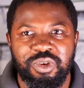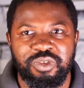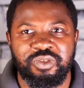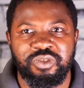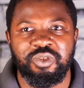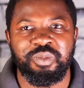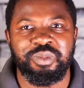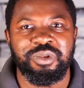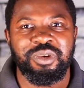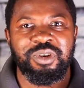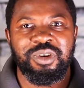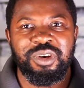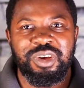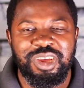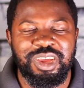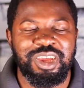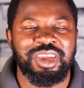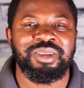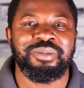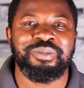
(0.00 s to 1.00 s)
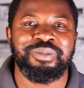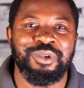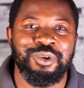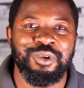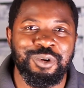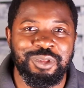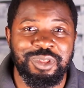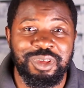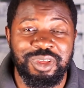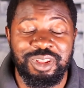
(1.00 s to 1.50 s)
super
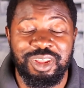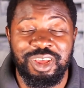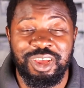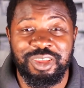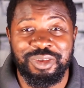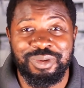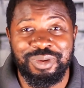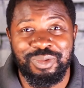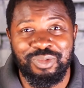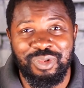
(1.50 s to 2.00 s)
important that you